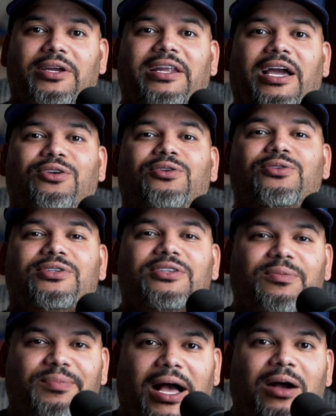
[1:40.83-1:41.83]
Now you're using
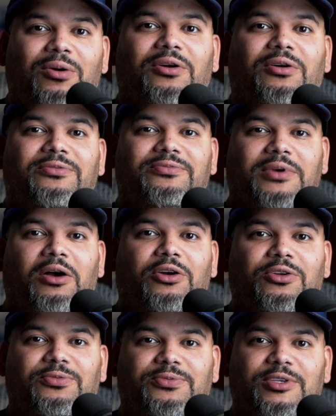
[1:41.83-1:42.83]
the power of
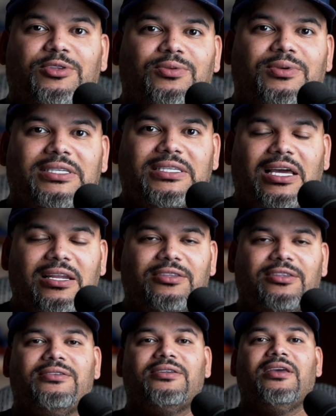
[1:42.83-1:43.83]
artificial intelligence.